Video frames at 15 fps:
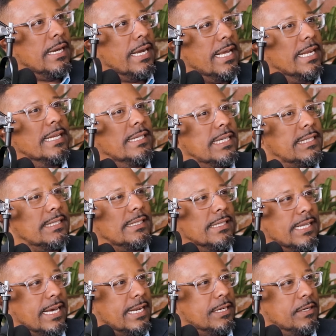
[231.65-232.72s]
in addition to
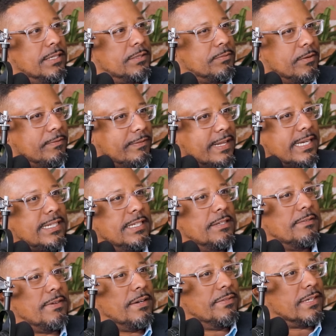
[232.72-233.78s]
that, it's
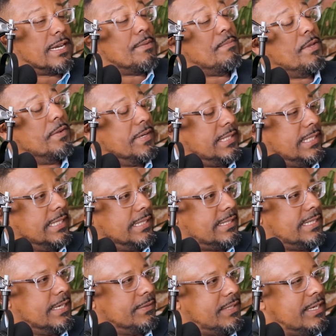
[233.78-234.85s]
reflective of a community itself.